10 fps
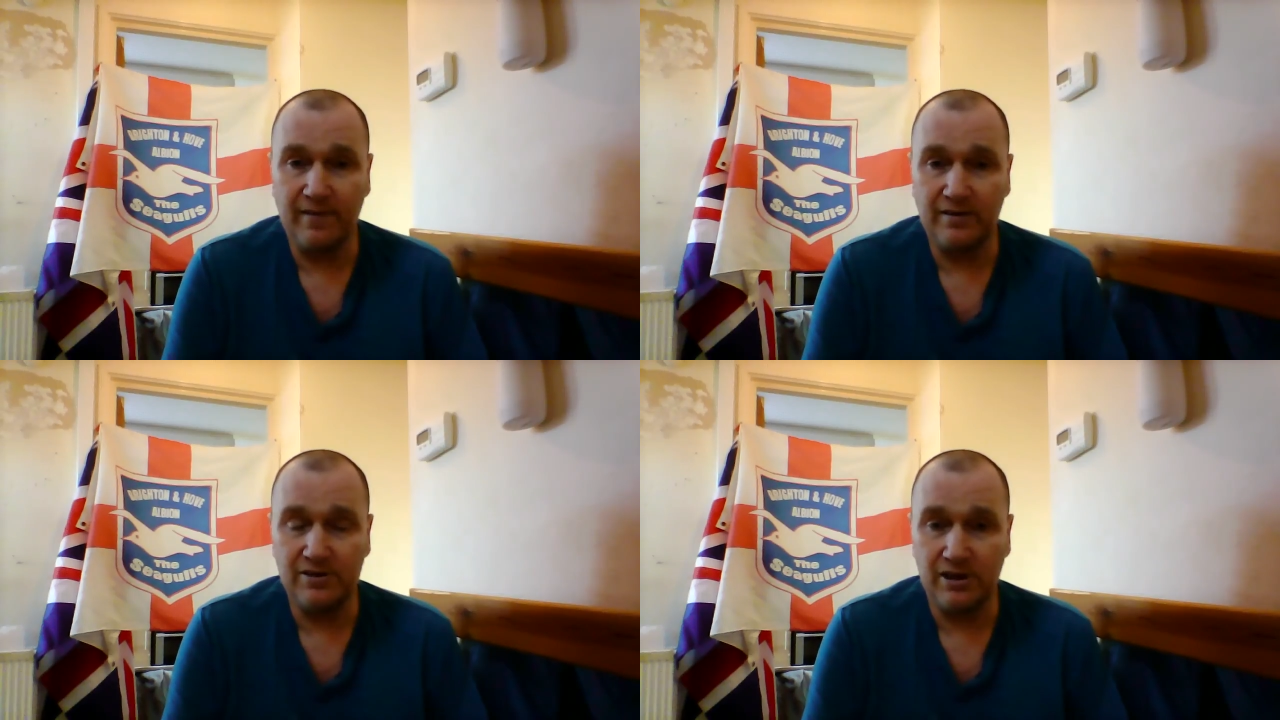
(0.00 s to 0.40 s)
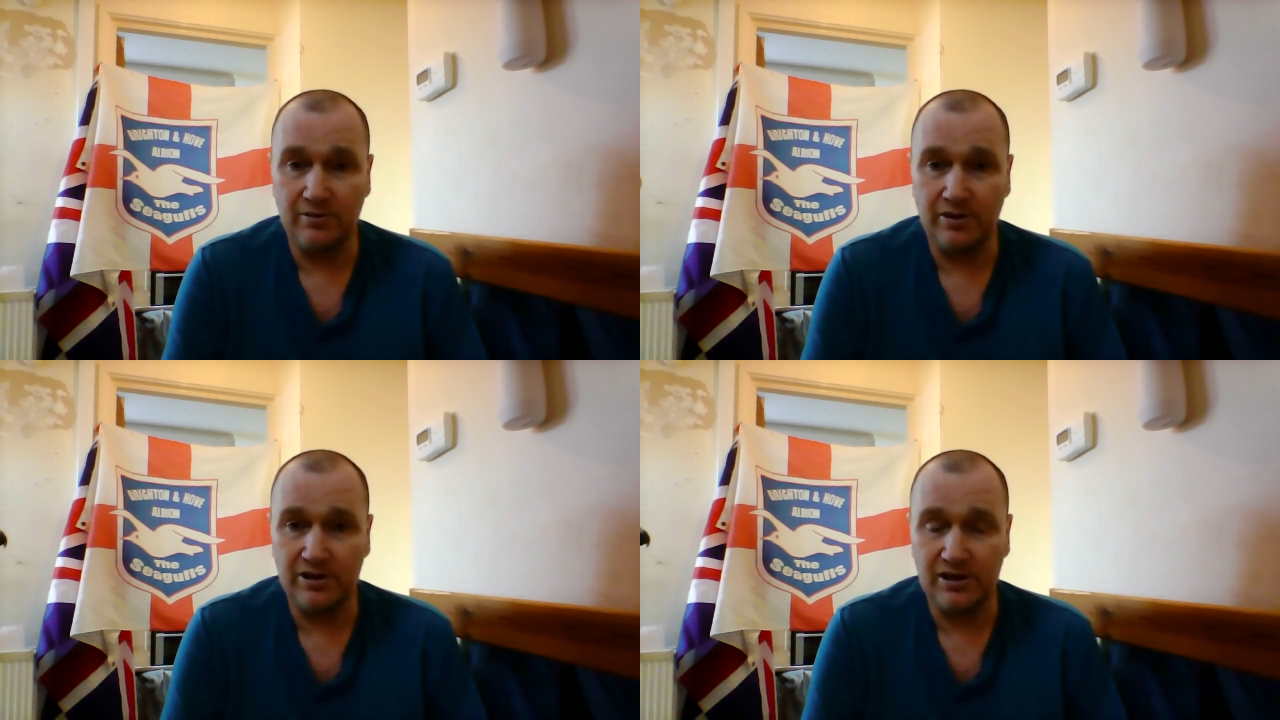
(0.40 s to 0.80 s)
fun cheering
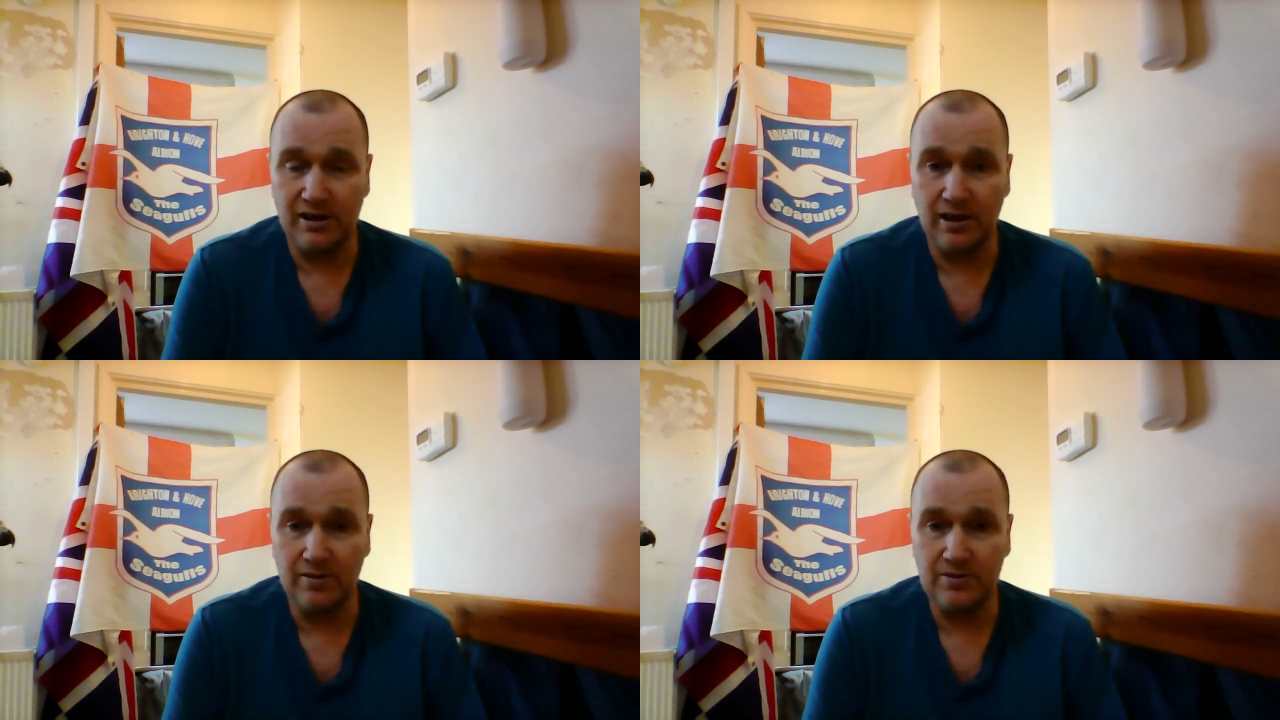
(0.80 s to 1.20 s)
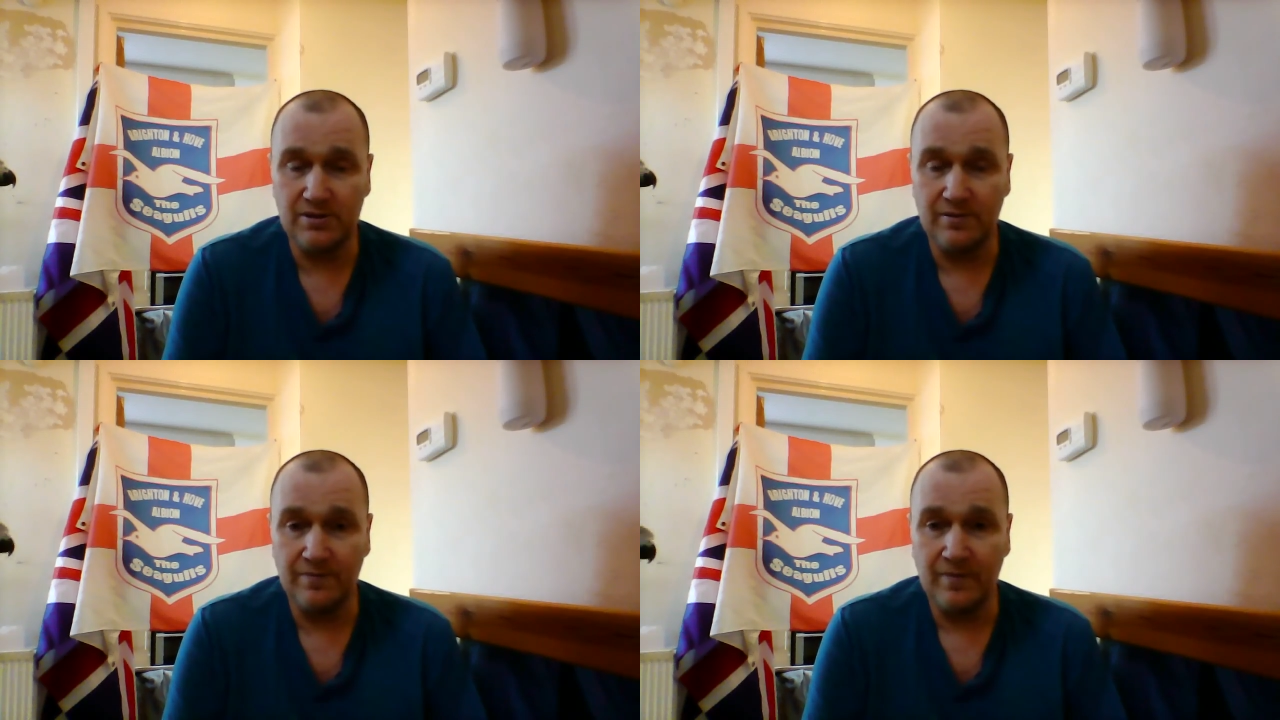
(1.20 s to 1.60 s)
on the seagulls.
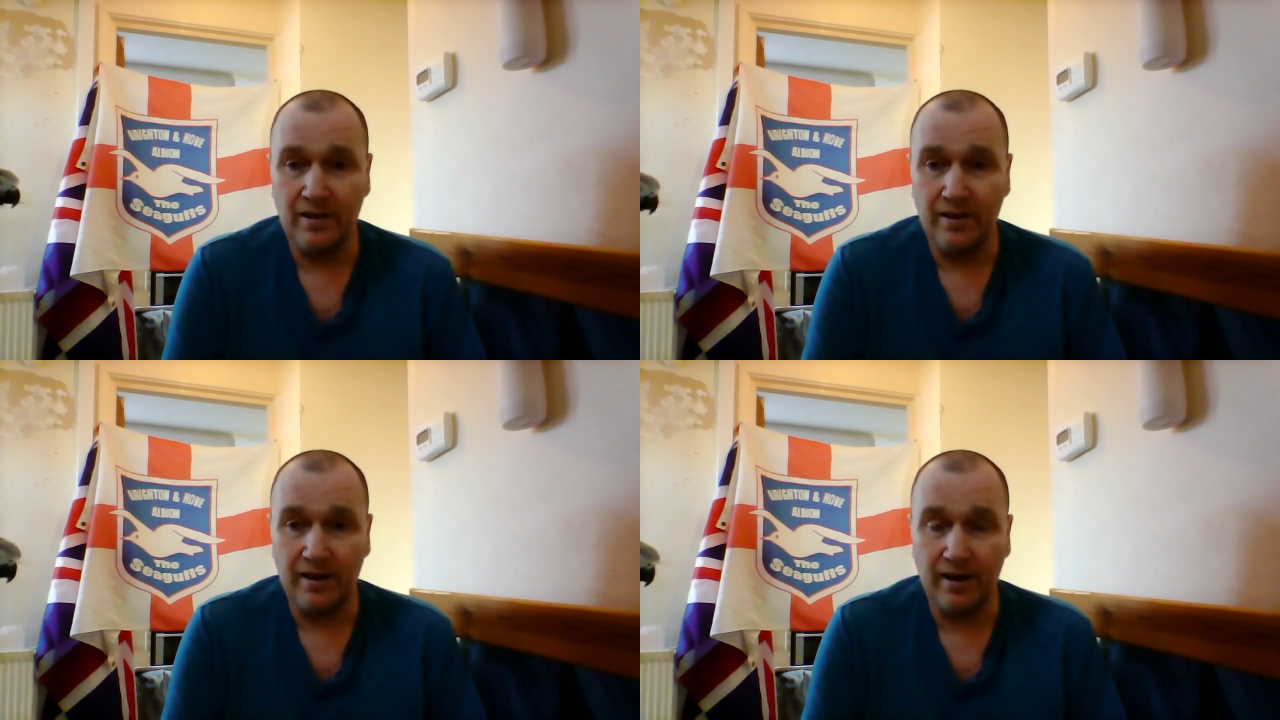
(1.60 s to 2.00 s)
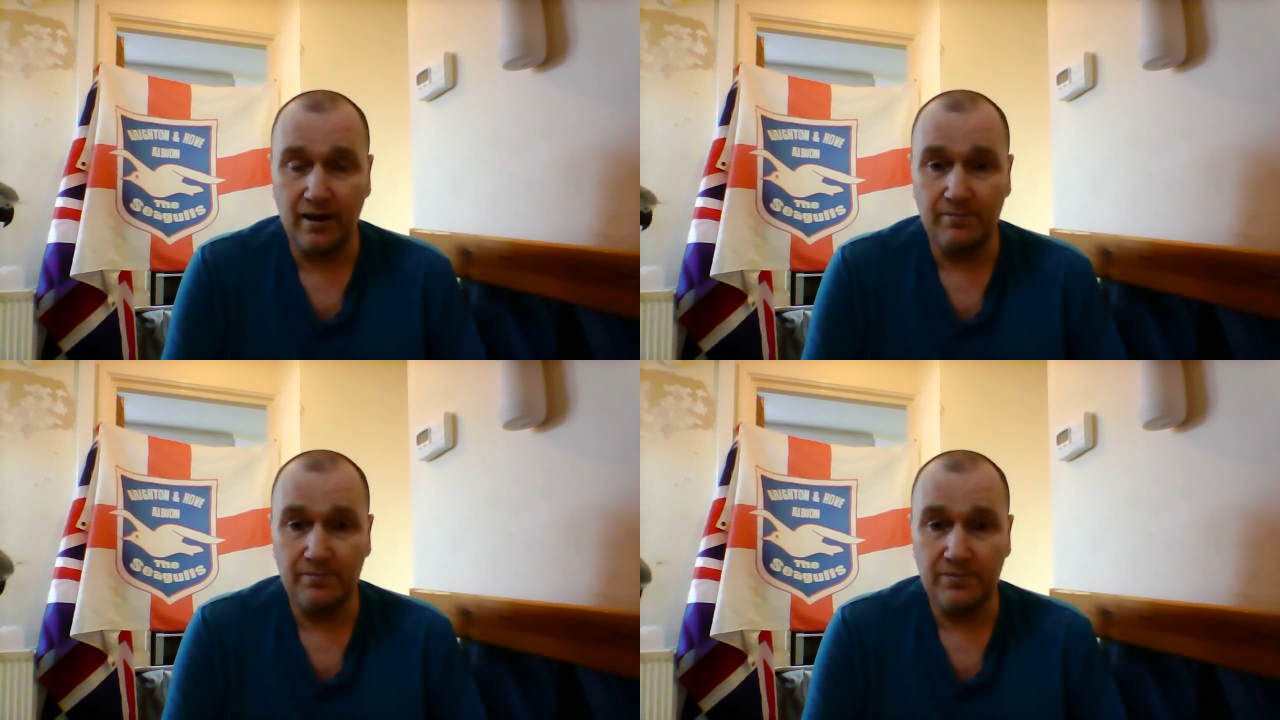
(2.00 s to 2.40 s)

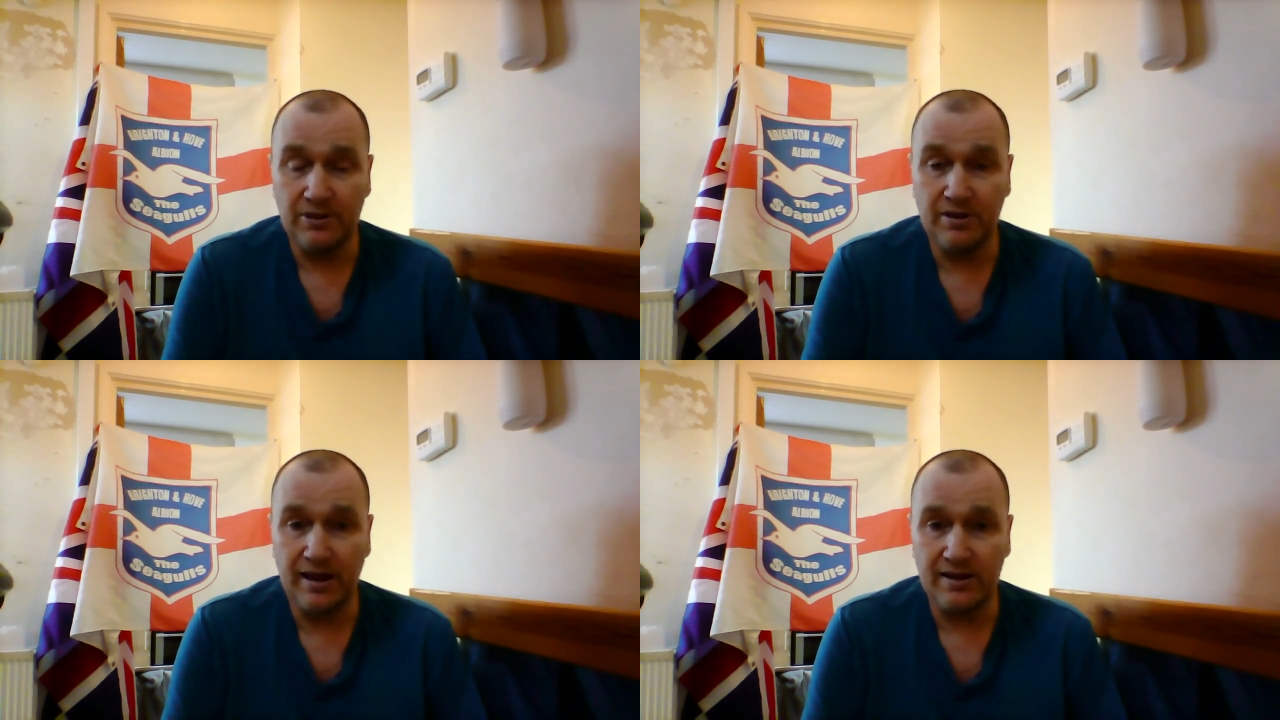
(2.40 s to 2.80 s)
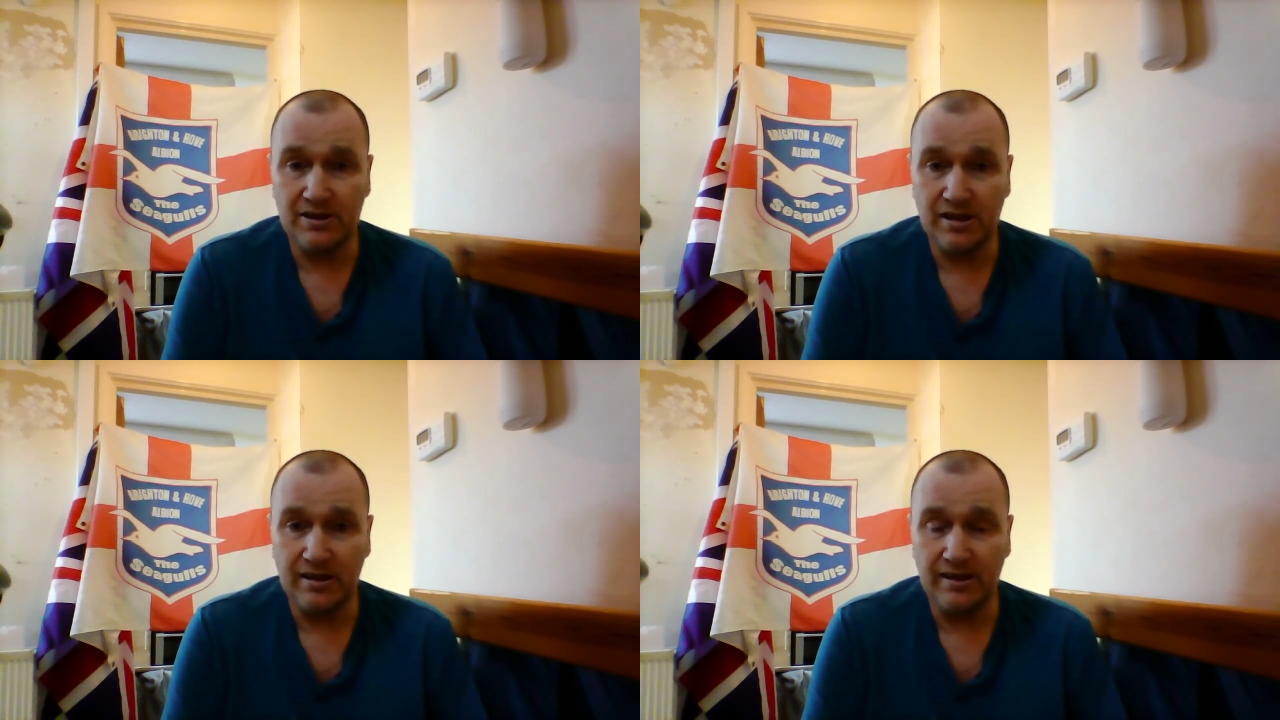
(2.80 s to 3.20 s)
Um, you can
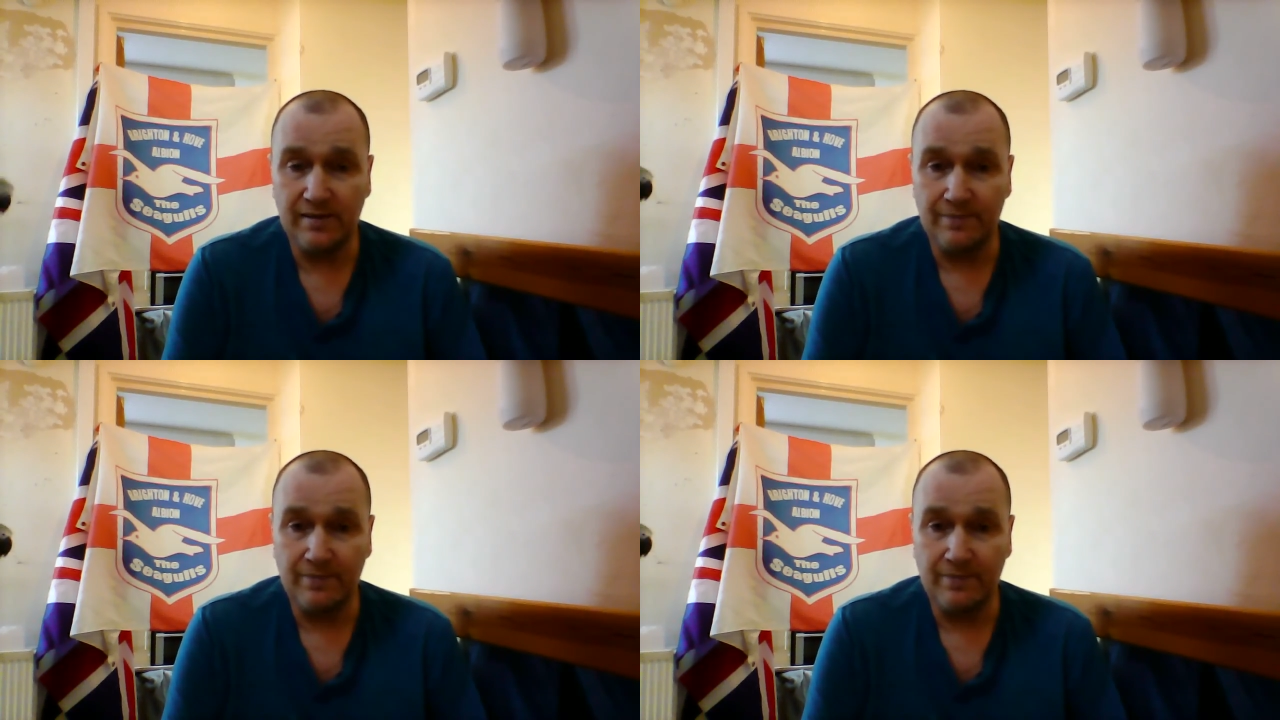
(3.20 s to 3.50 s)
actually